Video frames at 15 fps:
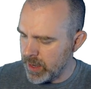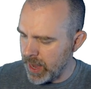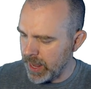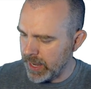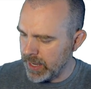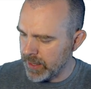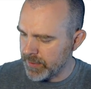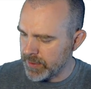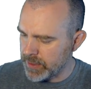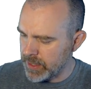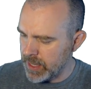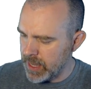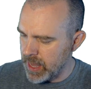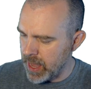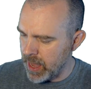negative
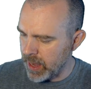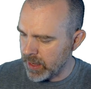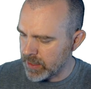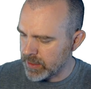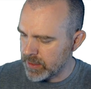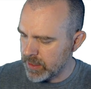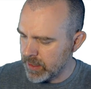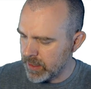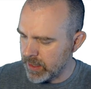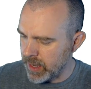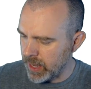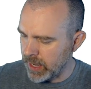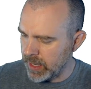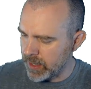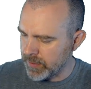zx,
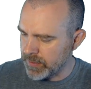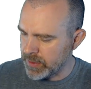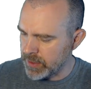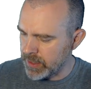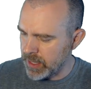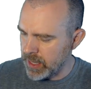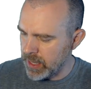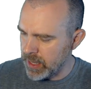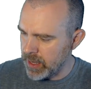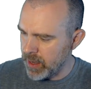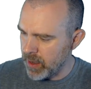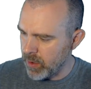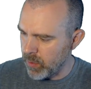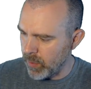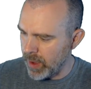negative
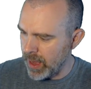zy1